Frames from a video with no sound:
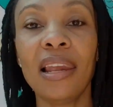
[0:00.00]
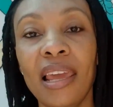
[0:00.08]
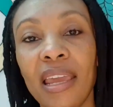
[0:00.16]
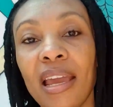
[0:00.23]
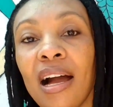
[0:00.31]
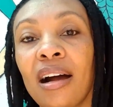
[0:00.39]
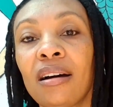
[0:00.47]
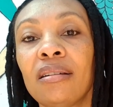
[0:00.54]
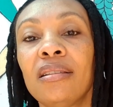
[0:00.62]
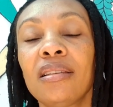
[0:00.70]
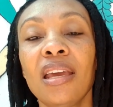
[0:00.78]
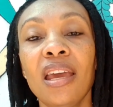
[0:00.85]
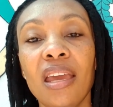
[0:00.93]
layout,
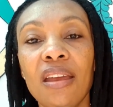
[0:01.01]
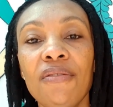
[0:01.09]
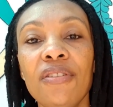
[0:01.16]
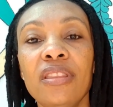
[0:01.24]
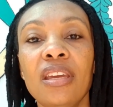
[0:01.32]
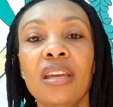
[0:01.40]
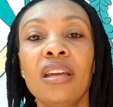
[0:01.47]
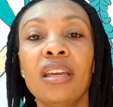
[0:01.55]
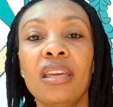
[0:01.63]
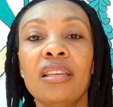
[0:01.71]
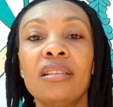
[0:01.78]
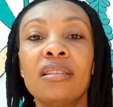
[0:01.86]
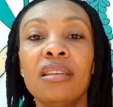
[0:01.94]
everything
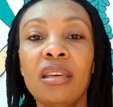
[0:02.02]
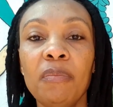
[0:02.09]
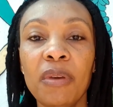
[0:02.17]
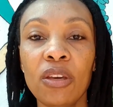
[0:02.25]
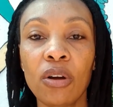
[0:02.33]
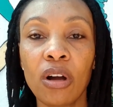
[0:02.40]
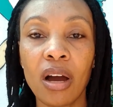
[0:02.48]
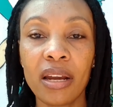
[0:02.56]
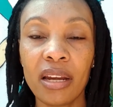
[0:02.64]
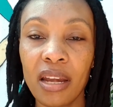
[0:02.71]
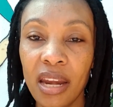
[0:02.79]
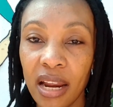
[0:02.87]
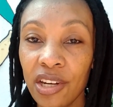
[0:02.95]
is keeping your
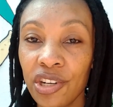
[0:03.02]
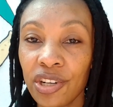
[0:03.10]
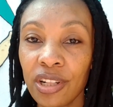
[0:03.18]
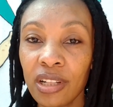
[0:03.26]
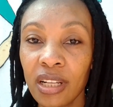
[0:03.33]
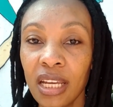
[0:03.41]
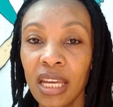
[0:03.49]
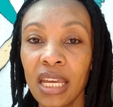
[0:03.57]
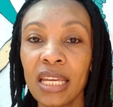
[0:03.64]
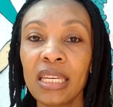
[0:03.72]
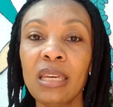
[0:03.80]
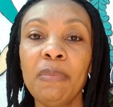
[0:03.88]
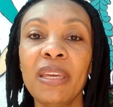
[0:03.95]
garden natural,
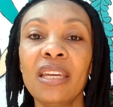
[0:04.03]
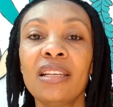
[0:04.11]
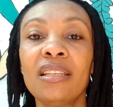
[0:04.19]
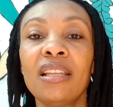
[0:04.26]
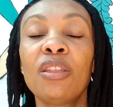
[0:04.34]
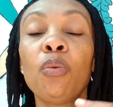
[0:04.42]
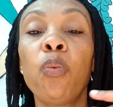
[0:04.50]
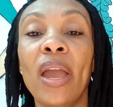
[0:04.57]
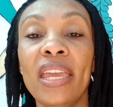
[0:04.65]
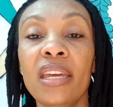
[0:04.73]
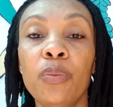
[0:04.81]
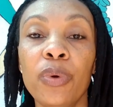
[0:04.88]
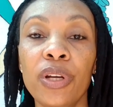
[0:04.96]
keeping it the way
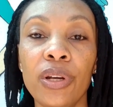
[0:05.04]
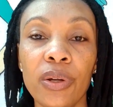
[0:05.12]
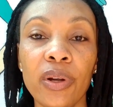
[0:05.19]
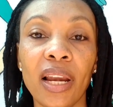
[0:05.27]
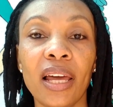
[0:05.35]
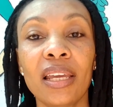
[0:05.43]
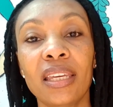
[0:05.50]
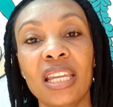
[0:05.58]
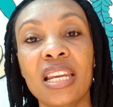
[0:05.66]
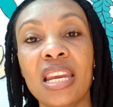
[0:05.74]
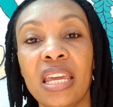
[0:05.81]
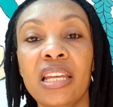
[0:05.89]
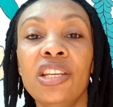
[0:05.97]
it would look like
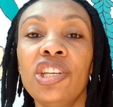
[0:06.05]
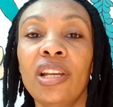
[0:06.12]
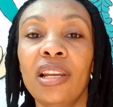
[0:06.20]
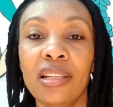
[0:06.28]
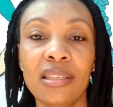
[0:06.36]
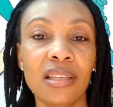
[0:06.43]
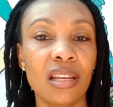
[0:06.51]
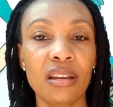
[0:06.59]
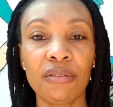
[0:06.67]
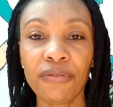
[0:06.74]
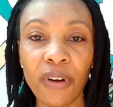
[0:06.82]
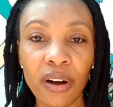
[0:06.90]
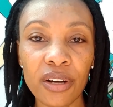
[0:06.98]
in nature, let's say in a
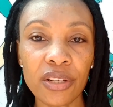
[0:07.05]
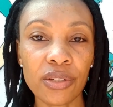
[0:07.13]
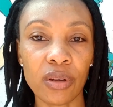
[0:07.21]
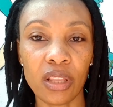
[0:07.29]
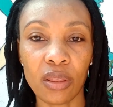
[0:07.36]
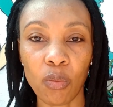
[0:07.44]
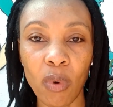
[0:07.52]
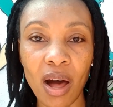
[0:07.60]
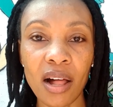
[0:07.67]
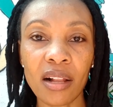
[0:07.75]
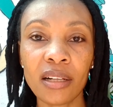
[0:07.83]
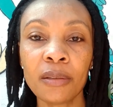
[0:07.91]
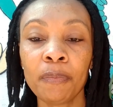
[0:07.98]
forest or in the
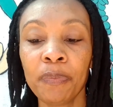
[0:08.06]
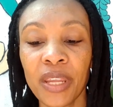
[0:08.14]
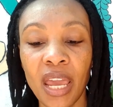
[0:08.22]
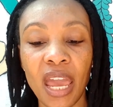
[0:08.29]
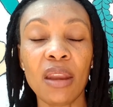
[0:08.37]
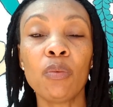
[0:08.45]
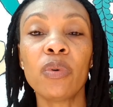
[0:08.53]
wild, and